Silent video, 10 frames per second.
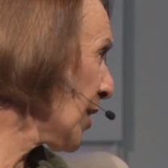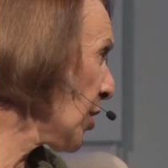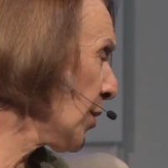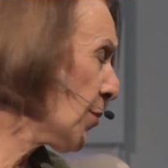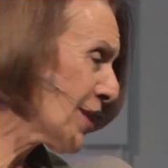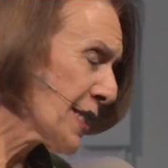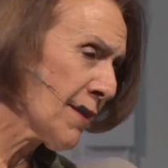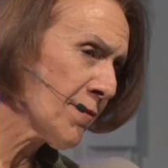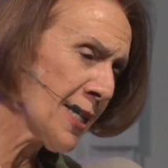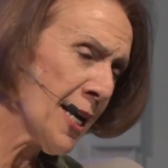they're going through a
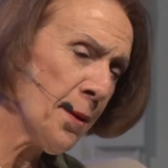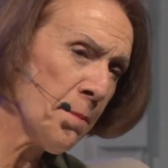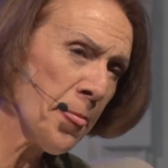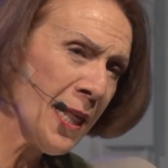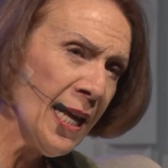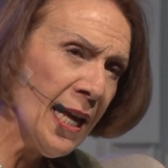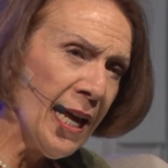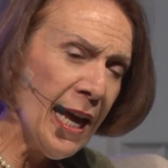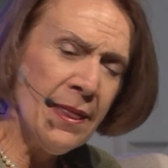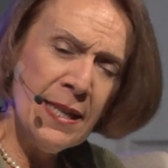tough time.
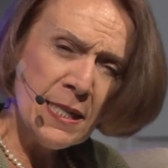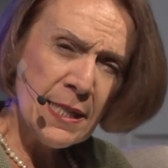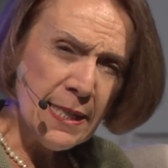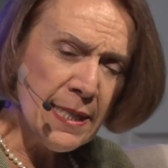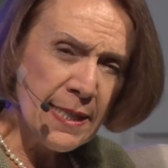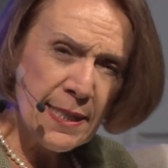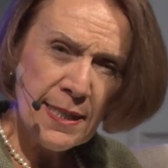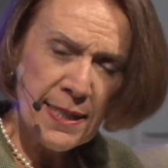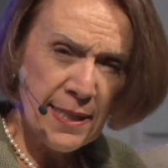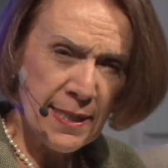And this
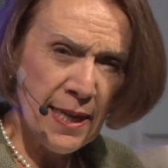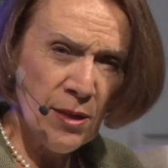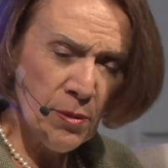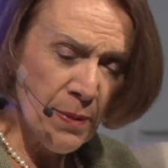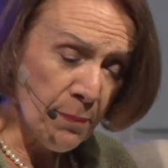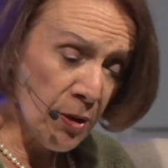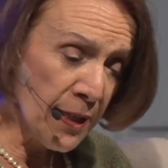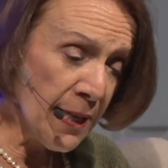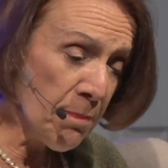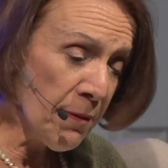incident has stayed with me. I'm going to
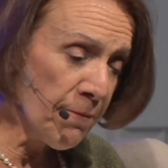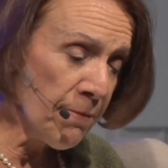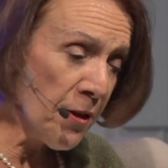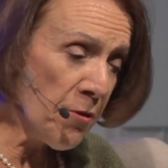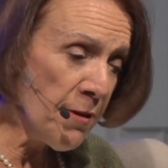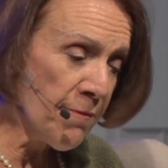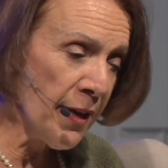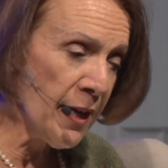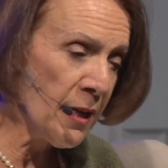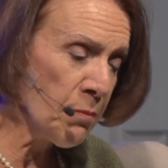keep it very
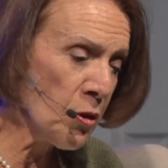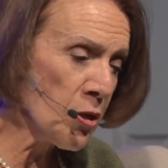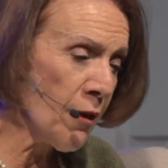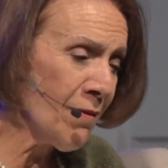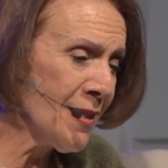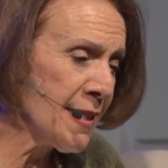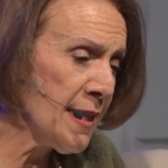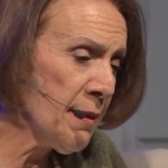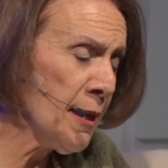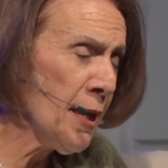vague because
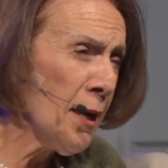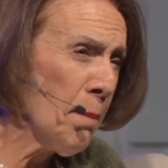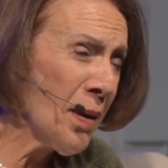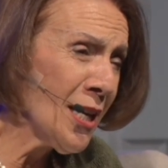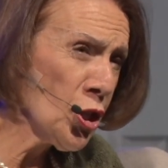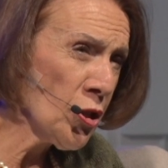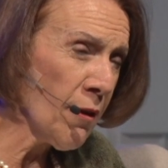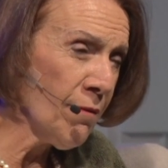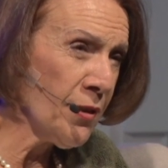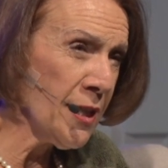obviously patient
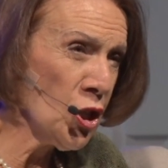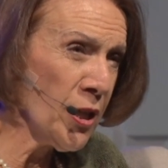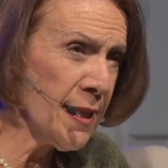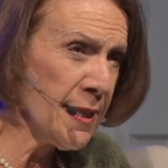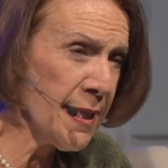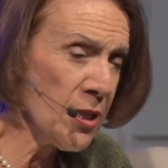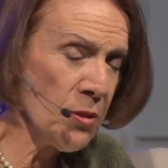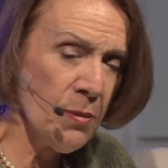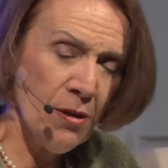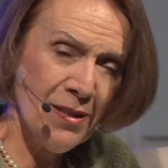confidentiality has
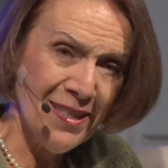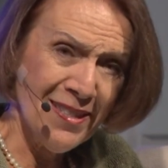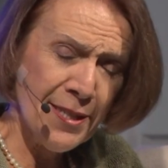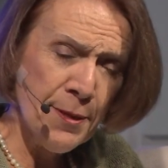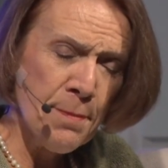to be honored.